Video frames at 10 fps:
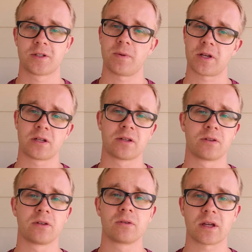especially in
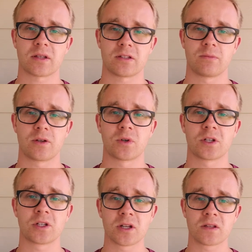the New Testament,
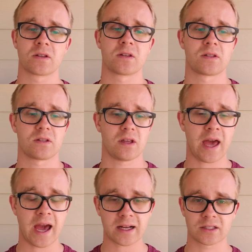where Jesus
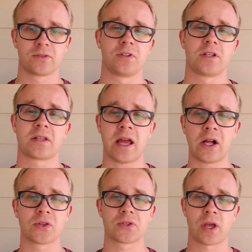actively
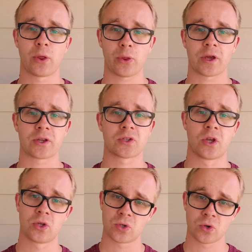tells things
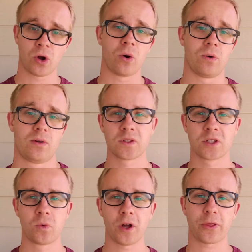to go.
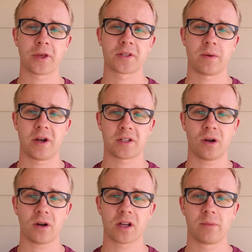So what things am I
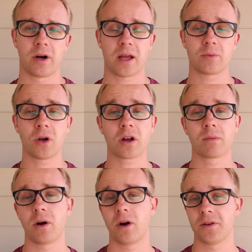talking about? I'm talking
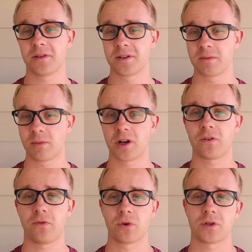about demonic
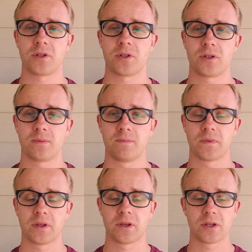forces.
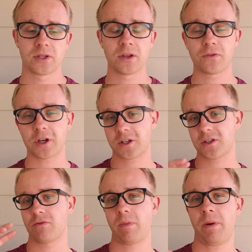See, if there's
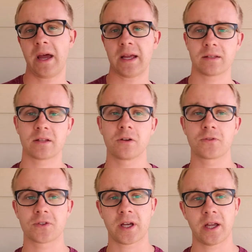a repetitive
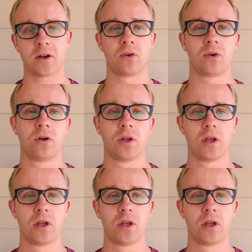cycle